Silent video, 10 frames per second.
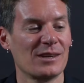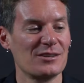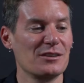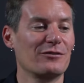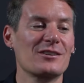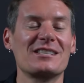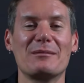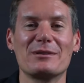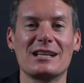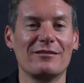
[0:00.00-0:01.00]
So the first
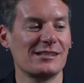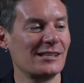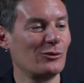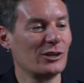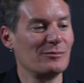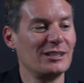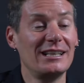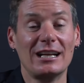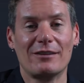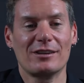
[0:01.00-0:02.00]
step is obviously going to be
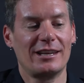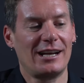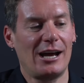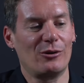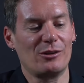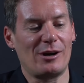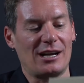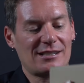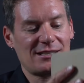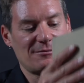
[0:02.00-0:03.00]
getting everything out of the
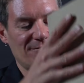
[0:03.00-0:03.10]
box.